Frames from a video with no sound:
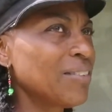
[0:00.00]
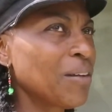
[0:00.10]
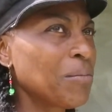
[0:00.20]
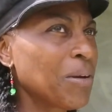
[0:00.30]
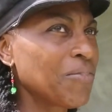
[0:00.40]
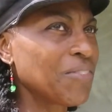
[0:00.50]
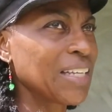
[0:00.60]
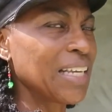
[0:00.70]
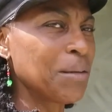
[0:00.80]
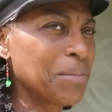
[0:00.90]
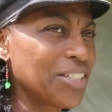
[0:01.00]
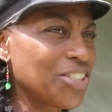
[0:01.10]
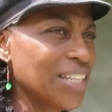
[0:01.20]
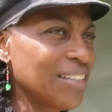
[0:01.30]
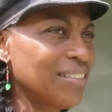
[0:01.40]
of the
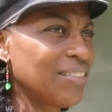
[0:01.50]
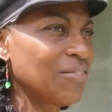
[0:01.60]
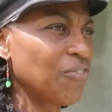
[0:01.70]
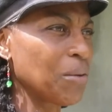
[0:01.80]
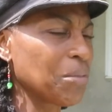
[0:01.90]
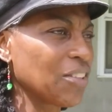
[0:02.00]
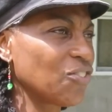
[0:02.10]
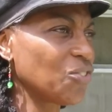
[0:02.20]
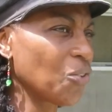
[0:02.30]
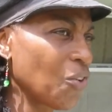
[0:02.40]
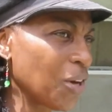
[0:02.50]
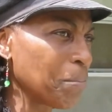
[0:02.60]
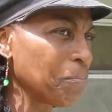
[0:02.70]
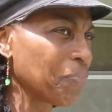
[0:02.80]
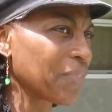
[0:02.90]
images from the
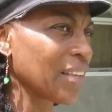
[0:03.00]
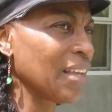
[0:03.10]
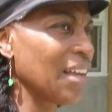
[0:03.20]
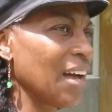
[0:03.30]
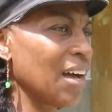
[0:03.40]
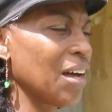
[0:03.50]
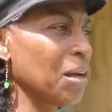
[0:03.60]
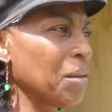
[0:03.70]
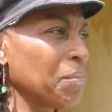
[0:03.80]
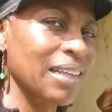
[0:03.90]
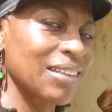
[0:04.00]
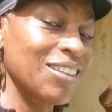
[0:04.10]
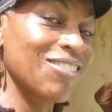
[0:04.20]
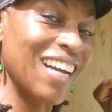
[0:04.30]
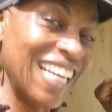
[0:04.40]
storm.
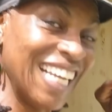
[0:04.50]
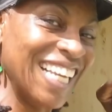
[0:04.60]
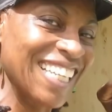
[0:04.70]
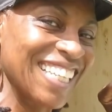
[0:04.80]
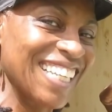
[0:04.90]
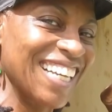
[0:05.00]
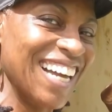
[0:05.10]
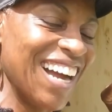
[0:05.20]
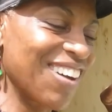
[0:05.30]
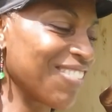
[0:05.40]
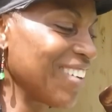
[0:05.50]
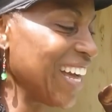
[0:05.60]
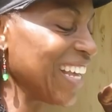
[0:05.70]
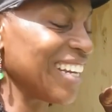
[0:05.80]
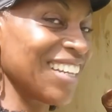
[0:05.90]
You ready? All
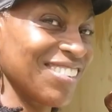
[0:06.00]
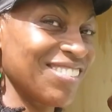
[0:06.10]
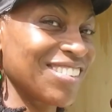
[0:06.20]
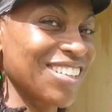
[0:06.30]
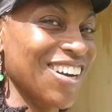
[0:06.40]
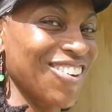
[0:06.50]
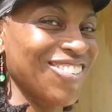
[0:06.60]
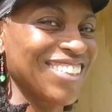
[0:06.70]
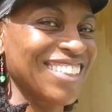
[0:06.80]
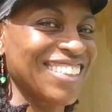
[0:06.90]
right, let's go.